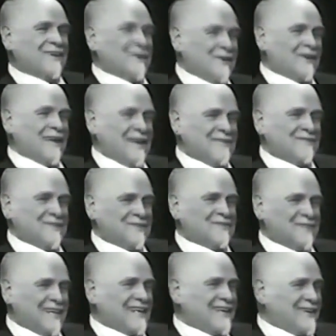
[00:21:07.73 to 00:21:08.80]
low
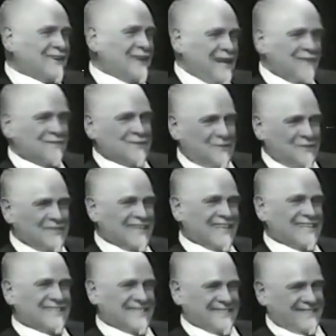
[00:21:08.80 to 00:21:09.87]
level, very low level of
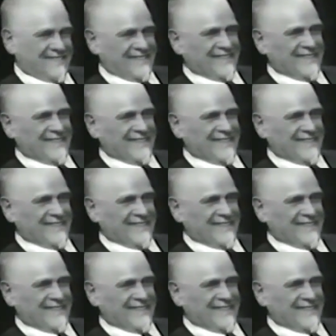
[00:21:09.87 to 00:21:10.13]
intelligence.